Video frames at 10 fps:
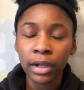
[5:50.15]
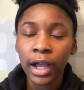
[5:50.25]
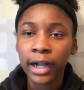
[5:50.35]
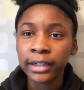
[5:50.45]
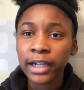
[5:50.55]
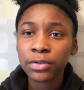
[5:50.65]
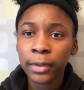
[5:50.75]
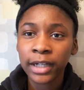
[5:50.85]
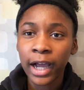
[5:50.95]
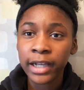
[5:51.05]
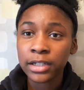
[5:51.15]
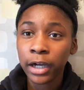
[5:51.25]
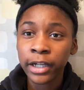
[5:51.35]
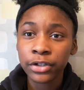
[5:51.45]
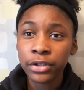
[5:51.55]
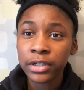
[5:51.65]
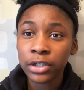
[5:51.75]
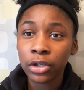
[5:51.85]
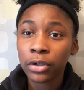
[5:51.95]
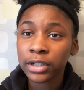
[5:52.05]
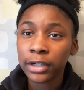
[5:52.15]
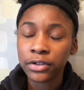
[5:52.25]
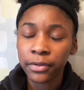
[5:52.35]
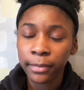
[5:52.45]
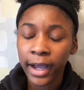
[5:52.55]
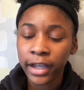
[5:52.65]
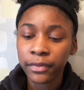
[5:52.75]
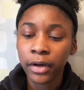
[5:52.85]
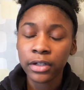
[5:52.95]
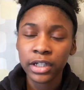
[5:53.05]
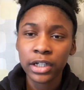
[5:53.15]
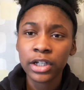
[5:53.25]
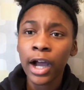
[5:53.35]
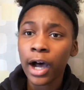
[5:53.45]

And that's when I started using the lockdown to my advantage.